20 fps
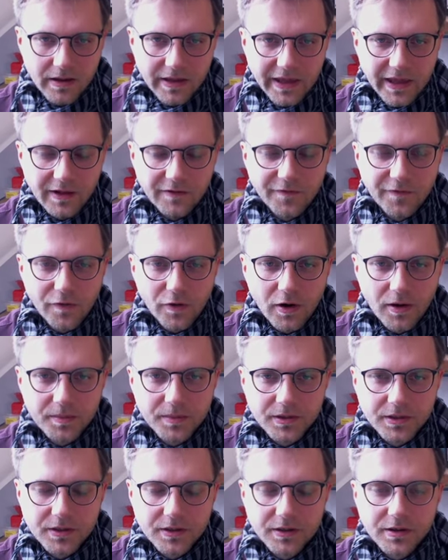in
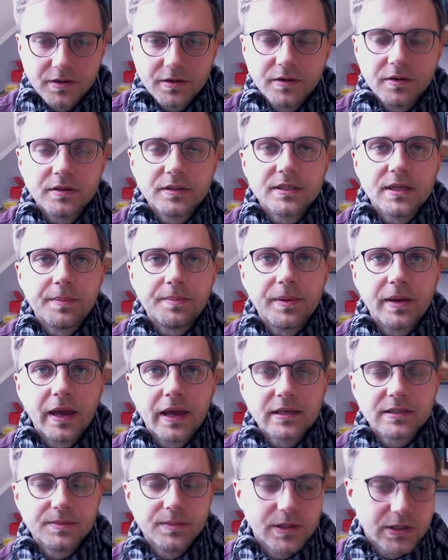former Snappy
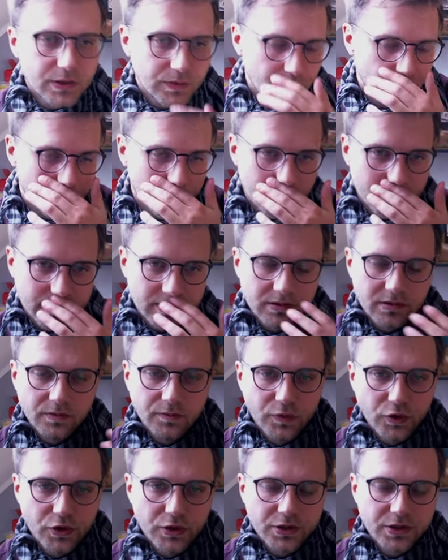Hexmesh version,
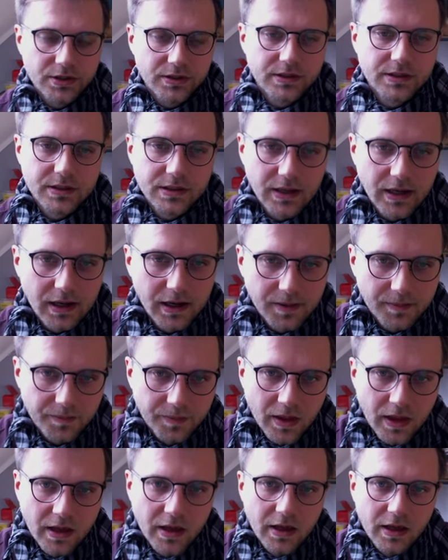versions. Um,
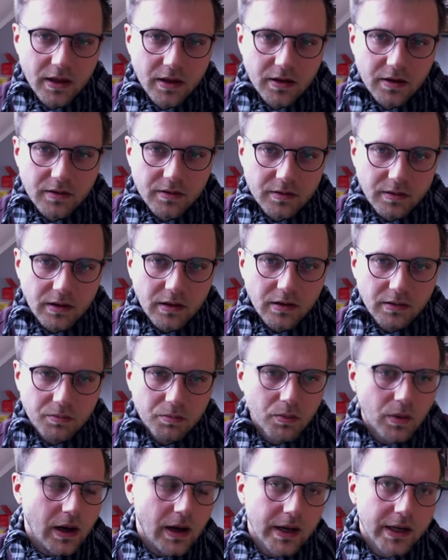
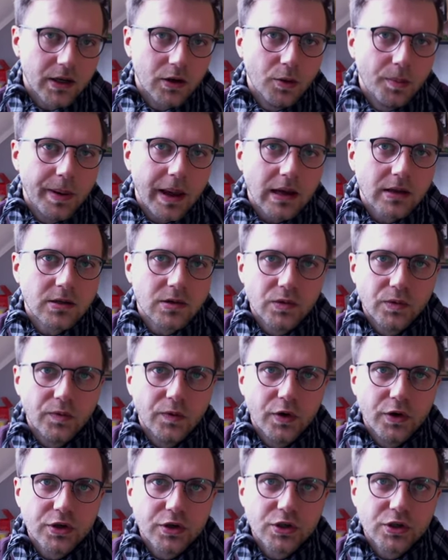I go back to
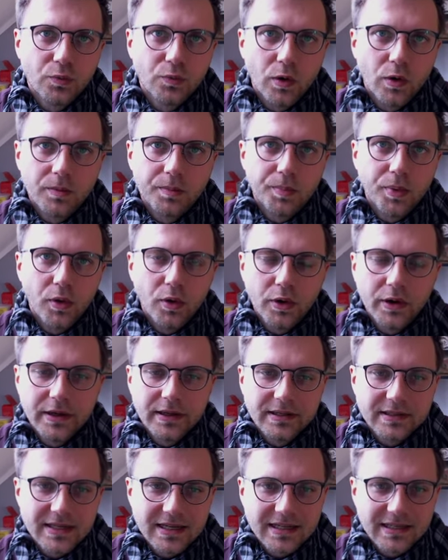version
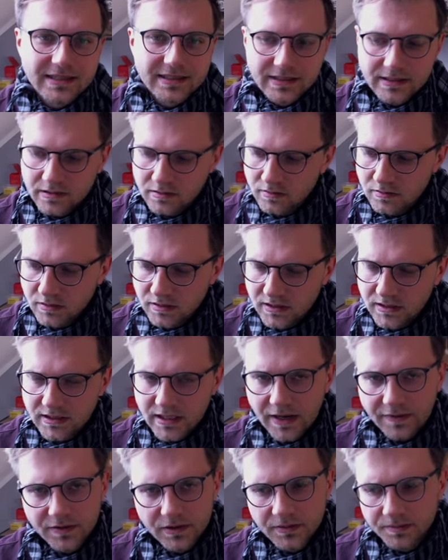
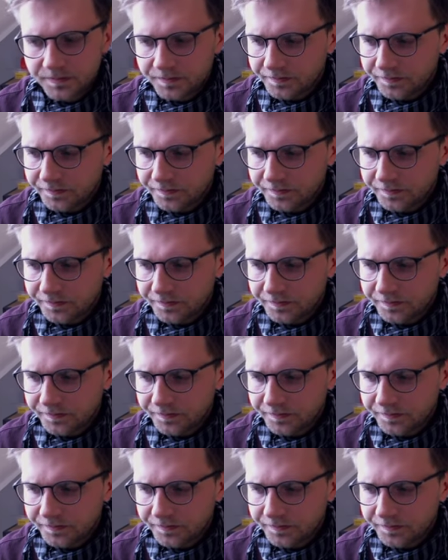1.7.